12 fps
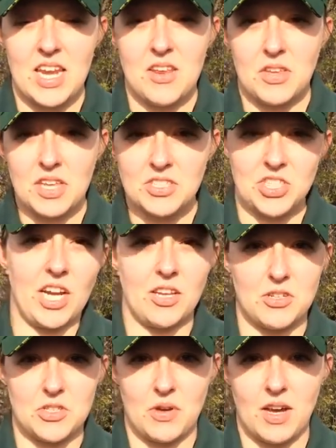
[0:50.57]
And you can
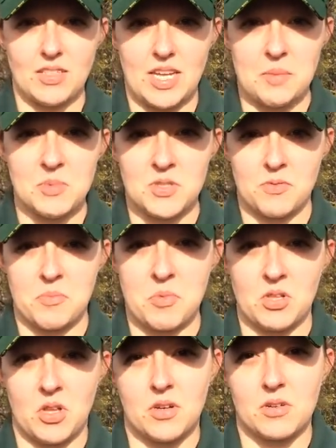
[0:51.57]
check your soil temps
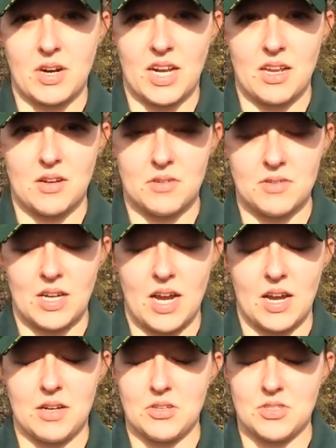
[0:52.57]
from your local
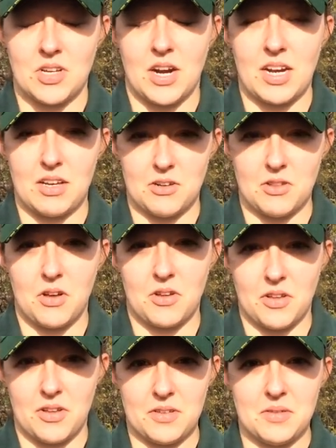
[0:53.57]
your
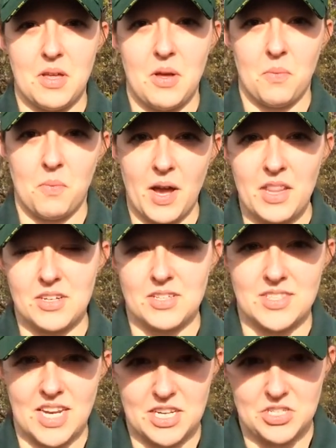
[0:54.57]
local
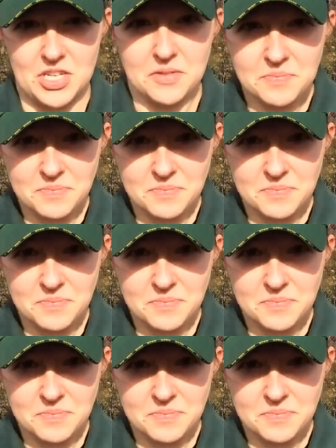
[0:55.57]
weather station.